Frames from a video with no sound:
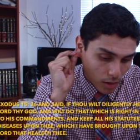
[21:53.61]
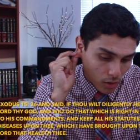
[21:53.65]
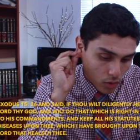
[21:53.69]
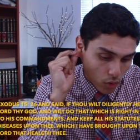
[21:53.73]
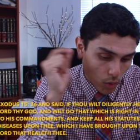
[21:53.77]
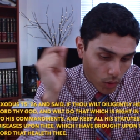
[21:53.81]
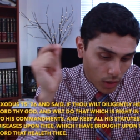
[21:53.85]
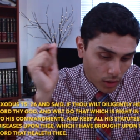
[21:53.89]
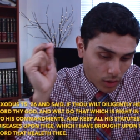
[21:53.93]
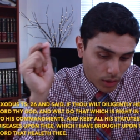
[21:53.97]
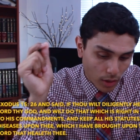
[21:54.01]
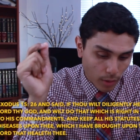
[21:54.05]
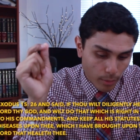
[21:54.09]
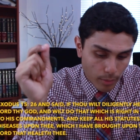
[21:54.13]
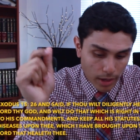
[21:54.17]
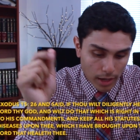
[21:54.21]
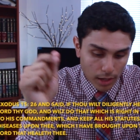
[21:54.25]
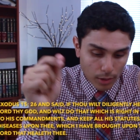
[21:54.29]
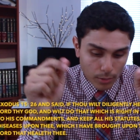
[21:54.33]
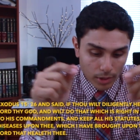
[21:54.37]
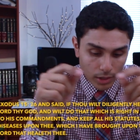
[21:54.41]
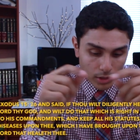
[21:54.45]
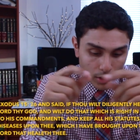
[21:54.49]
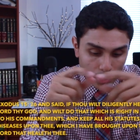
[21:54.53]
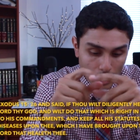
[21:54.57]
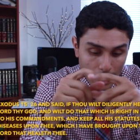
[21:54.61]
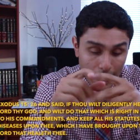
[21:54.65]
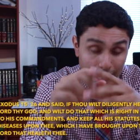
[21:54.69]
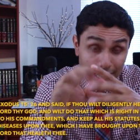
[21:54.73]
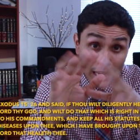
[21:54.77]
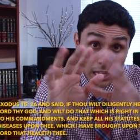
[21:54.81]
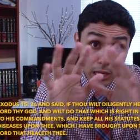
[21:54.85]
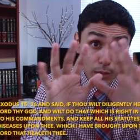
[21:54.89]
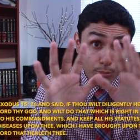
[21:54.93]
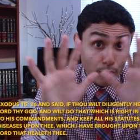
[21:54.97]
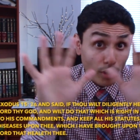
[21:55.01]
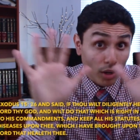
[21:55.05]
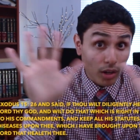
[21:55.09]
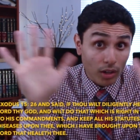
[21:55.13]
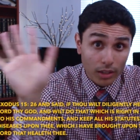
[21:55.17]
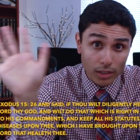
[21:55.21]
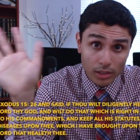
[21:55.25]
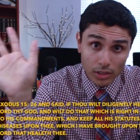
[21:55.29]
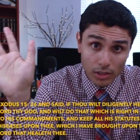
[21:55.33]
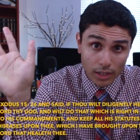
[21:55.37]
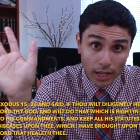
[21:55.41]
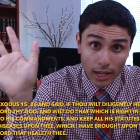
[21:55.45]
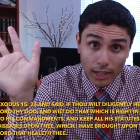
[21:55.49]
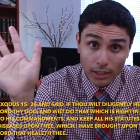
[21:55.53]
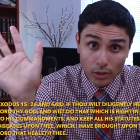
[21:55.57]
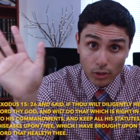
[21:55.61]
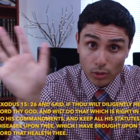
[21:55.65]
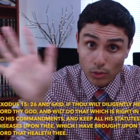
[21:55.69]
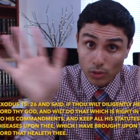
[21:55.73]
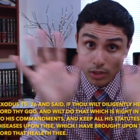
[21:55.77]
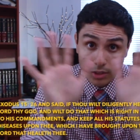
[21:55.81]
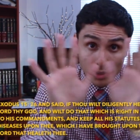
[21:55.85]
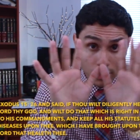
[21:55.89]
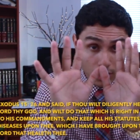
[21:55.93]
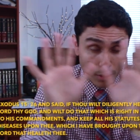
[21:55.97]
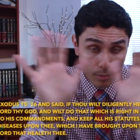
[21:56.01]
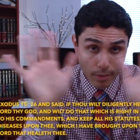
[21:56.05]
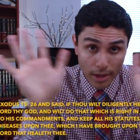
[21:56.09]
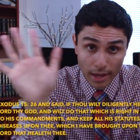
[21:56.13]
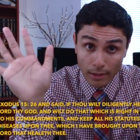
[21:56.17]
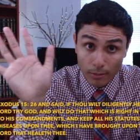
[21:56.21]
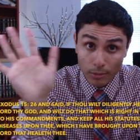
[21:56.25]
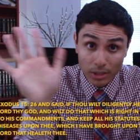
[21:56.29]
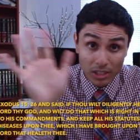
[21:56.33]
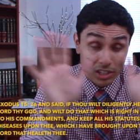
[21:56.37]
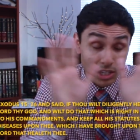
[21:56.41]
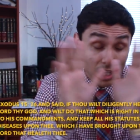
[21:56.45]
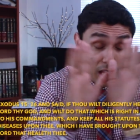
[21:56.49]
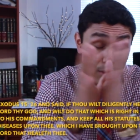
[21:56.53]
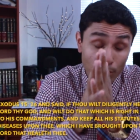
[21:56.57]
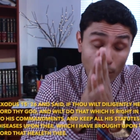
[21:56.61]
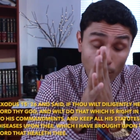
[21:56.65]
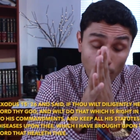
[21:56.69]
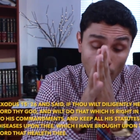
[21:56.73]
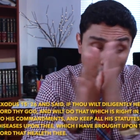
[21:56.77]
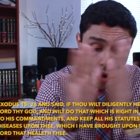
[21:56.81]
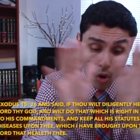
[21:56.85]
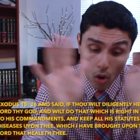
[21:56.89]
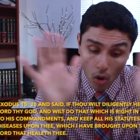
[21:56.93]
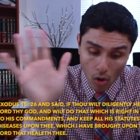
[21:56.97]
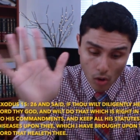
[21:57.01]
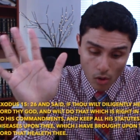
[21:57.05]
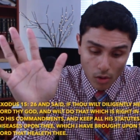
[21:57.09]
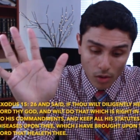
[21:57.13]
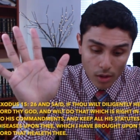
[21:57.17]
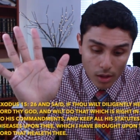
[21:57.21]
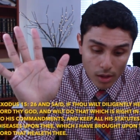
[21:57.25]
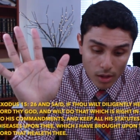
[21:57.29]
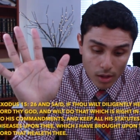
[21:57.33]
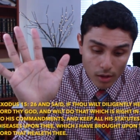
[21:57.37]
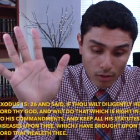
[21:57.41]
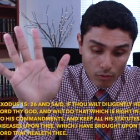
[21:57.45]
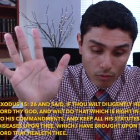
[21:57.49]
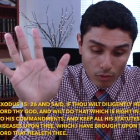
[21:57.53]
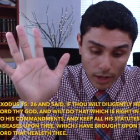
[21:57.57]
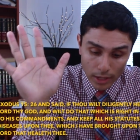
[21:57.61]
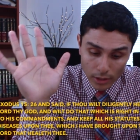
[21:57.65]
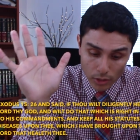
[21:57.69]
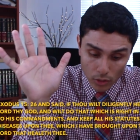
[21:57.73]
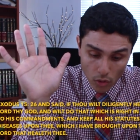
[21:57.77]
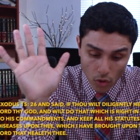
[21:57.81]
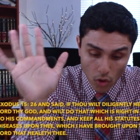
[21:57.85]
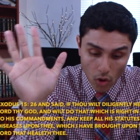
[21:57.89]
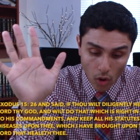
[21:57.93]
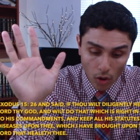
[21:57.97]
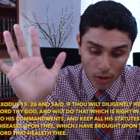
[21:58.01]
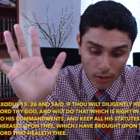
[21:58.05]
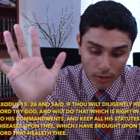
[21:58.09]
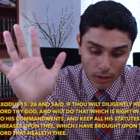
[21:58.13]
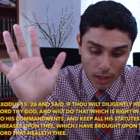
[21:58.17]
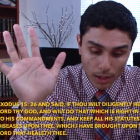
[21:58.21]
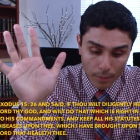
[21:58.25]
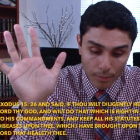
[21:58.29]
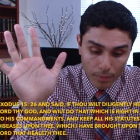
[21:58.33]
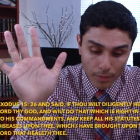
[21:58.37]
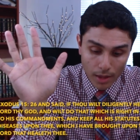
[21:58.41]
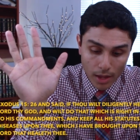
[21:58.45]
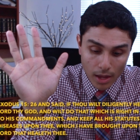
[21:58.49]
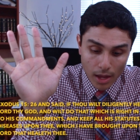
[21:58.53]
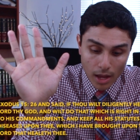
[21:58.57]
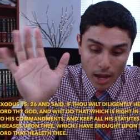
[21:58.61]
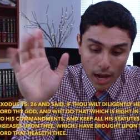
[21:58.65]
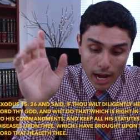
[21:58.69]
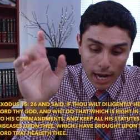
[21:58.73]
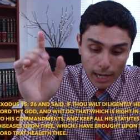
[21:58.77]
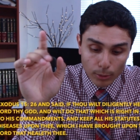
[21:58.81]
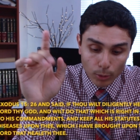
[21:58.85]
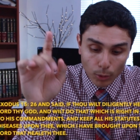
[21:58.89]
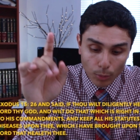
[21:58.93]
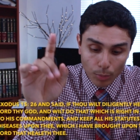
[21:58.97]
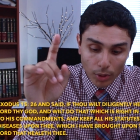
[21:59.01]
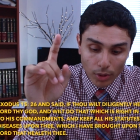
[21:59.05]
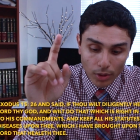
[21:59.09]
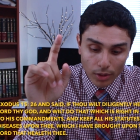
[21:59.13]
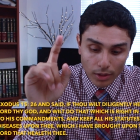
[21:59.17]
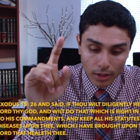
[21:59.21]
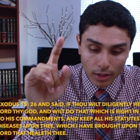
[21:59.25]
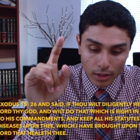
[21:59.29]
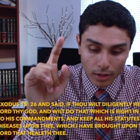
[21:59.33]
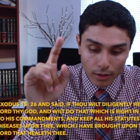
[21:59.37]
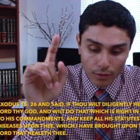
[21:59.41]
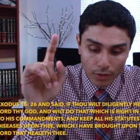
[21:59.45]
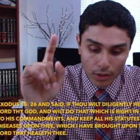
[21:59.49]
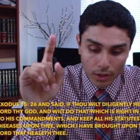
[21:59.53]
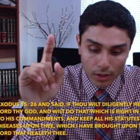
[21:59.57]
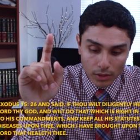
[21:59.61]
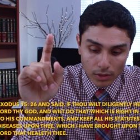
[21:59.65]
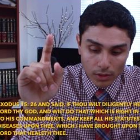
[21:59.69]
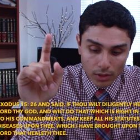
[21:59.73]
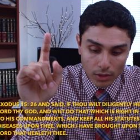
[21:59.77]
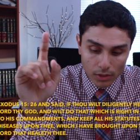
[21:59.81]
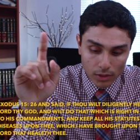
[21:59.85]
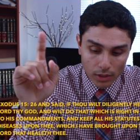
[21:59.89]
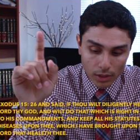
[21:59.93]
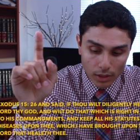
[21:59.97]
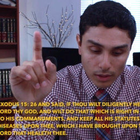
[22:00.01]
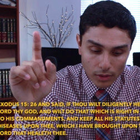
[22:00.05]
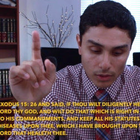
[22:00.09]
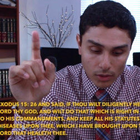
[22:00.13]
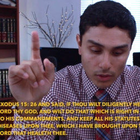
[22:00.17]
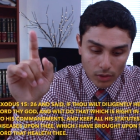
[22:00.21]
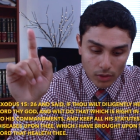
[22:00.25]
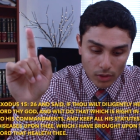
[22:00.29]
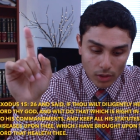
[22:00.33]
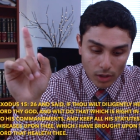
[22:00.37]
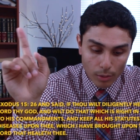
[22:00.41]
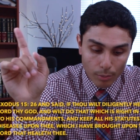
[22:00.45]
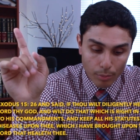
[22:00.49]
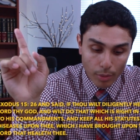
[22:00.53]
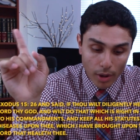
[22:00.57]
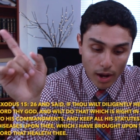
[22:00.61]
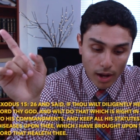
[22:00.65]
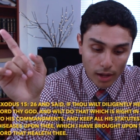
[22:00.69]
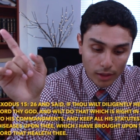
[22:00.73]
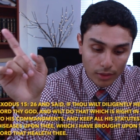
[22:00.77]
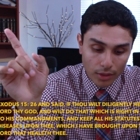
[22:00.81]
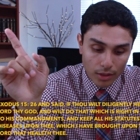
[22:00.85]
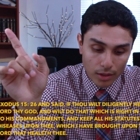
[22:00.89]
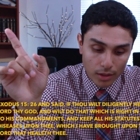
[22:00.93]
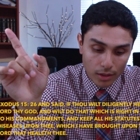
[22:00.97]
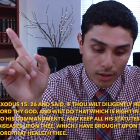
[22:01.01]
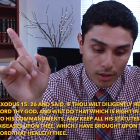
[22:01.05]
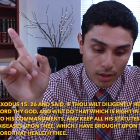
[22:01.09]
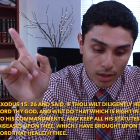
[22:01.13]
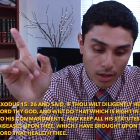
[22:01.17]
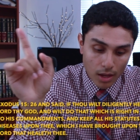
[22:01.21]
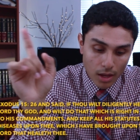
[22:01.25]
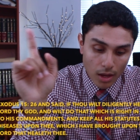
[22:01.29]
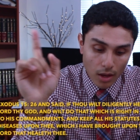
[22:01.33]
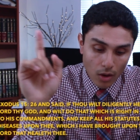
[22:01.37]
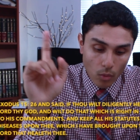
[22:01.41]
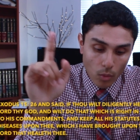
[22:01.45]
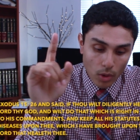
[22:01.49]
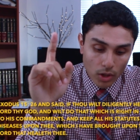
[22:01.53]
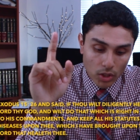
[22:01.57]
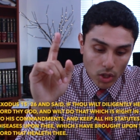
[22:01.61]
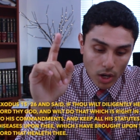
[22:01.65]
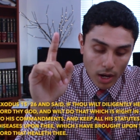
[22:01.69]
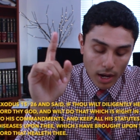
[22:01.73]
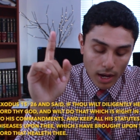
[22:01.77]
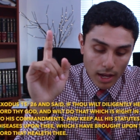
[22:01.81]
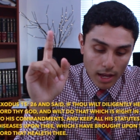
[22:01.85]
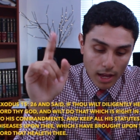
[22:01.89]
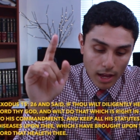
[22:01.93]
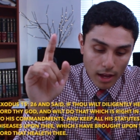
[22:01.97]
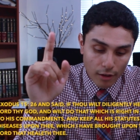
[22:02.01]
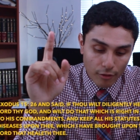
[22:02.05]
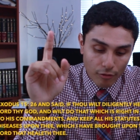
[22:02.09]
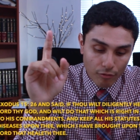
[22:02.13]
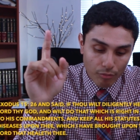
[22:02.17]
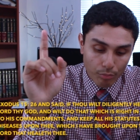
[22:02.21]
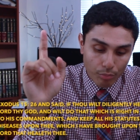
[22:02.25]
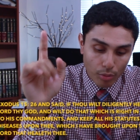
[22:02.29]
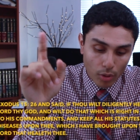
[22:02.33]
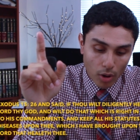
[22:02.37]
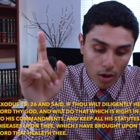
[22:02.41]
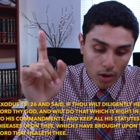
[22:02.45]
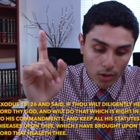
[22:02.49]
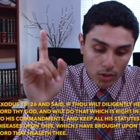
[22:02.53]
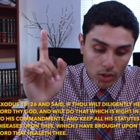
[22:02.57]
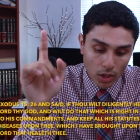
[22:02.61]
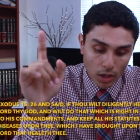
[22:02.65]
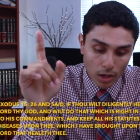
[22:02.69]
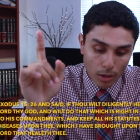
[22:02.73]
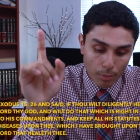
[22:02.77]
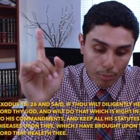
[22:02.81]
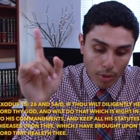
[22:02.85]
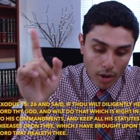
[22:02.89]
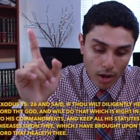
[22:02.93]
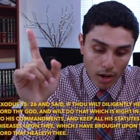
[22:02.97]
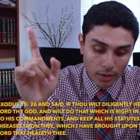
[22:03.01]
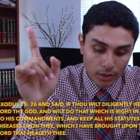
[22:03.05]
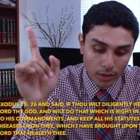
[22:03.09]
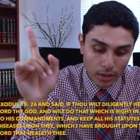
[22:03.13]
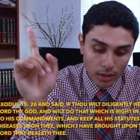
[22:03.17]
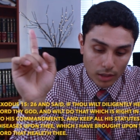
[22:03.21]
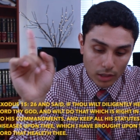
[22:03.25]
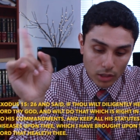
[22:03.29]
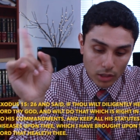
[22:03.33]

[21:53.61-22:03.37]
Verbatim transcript: to his commandments, and keep all his statutes, his commandments, keep them all, right, and you guard them. I will put none of these diseases upon thee, which I have brought upon the